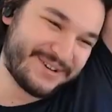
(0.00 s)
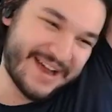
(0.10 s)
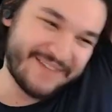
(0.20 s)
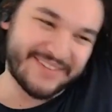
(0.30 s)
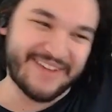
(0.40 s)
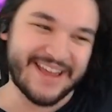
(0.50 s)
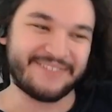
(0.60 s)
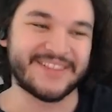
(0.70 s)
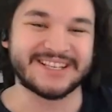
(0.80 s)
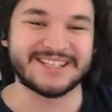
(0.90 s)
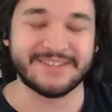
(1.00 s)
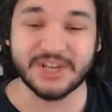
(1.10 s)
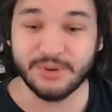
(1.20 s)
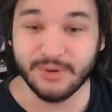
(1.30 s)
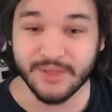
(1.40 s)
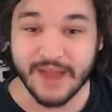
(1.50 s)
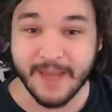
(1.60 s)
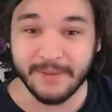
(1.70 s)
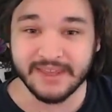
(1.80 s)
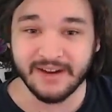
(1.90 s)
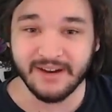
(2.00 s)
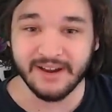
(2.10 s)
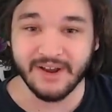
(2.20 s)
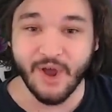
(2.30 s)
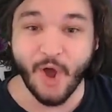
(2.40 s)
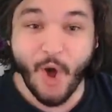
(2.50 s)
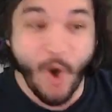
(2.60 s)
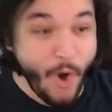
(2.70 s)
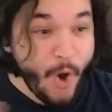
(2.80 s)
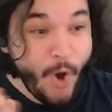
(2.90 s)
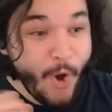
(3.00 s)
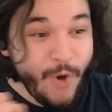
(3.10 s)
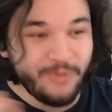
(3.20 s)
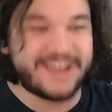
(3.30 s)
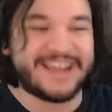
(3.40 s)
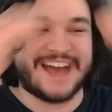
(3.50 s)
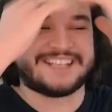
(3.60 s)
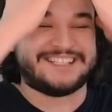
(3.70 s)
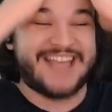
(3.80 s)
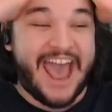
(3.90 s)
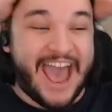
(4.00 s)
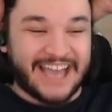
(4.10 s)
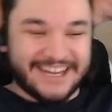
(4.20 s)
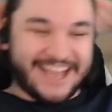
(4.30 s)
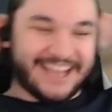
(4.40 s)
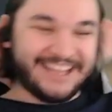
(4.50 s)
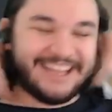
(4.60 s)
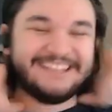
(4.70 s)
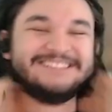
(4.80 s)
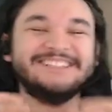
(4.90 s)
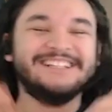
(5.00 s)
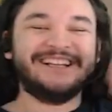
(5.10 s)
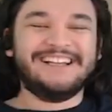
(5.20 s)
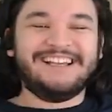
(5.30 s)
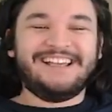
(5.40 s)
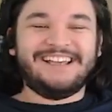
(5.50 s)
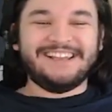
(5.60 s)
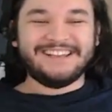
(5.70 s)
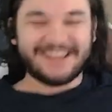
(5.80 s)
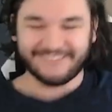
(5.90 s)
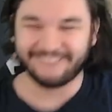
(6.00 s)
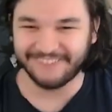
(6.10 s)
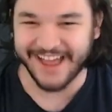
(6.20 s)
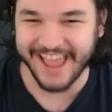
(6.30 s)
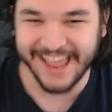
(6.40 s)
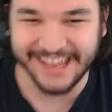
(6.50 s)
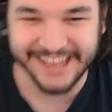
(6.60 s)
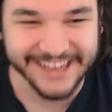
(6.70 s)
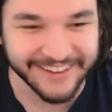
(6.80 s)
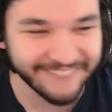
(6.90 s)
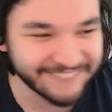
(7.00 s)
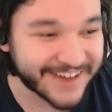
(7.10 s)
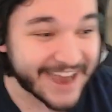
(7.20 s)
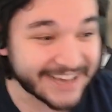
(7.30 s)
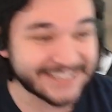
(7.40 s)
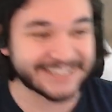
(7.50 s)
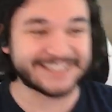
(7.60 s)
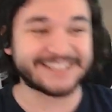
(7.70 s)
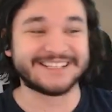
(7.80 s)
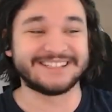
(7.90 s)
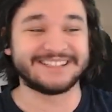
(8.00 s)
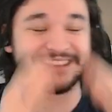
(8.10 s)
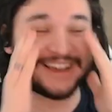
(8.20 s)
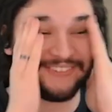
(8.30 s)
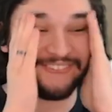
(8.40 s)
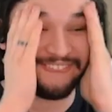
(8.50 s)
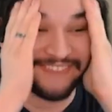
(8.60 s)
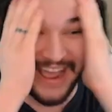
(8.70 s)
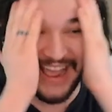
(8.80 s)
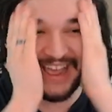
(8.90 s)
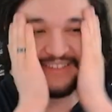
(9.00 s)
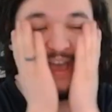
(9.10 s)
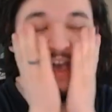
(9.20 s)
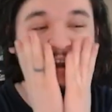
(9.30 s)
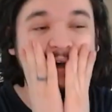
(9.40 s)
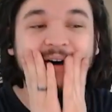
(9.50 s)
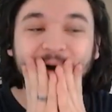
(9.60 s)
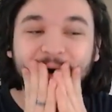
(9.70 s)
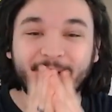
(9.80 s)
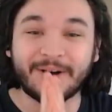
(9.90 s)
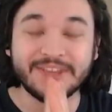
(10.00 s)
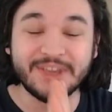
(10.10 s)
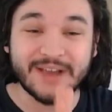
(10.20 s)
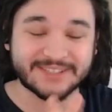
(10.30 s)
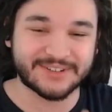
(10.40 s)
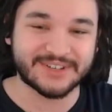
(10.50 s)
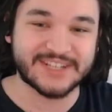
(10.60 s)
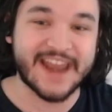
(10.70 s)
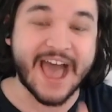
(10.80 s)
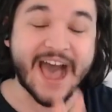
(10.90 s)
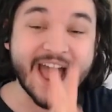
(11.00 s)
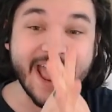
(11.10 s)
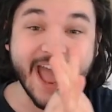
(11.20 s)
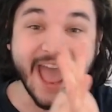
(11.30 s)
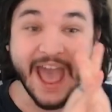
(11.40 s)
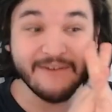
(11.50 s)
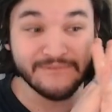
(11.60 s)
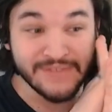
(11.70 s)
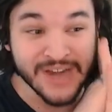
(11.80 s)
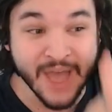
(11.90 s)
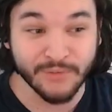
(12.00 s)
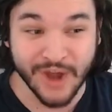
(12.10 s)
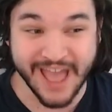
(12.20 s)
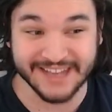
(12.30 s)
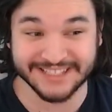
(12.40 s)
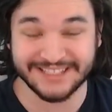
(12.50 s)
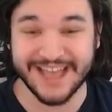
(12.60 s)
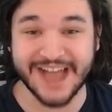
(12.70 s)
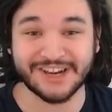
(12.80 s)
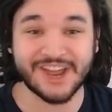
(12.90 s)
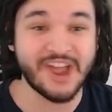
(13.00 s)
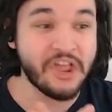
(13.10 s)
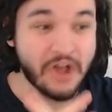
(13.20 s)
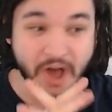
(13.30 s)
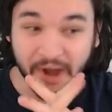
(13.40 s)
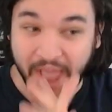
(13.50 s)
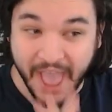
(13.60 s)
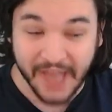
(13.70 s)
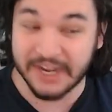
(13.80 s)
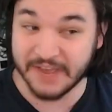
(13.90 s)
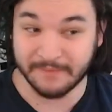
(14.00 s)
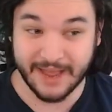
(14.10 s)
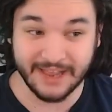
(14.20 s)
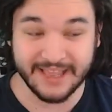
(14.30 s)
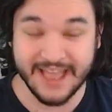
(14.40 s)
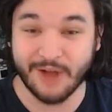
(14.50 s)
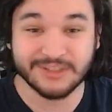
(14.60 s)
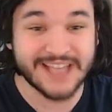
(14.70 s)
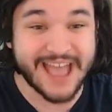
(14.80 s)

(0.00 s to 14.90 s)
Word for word: I've been waiting for this summon session. Ooh, another epic here. Oh, we got a stag knight. No way! Oh my goodness. No way, man. Oh, you guys don't understand. I have never had a Stag Knight on any of my accounts